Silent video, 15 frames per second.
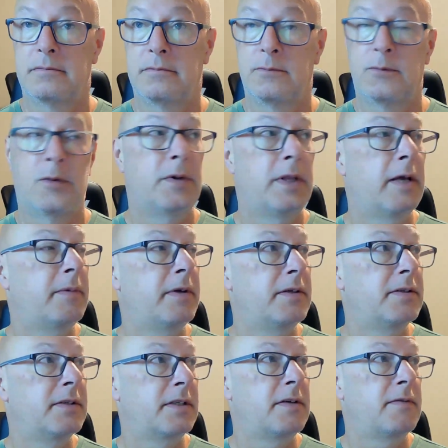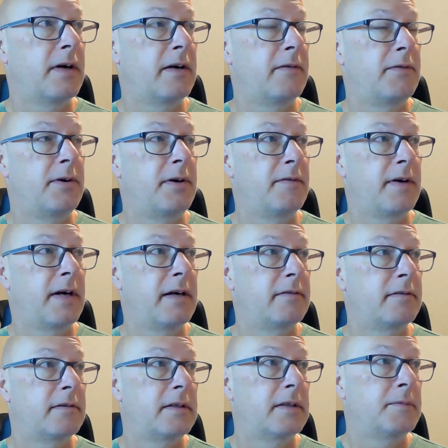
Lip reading: what would that be? 65-35,